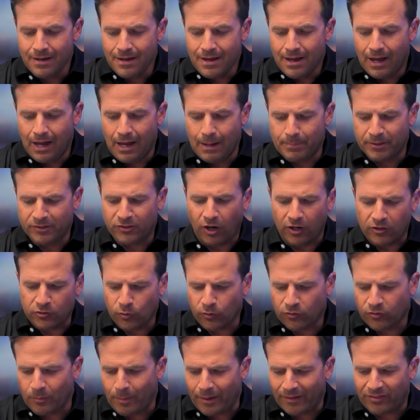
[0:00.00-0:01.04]
But talk to
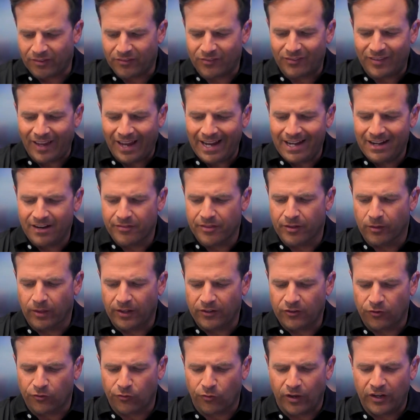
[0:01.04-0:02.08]
us about the state of the
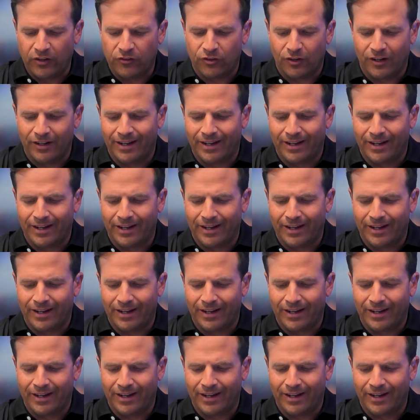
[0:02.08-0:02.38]
legislation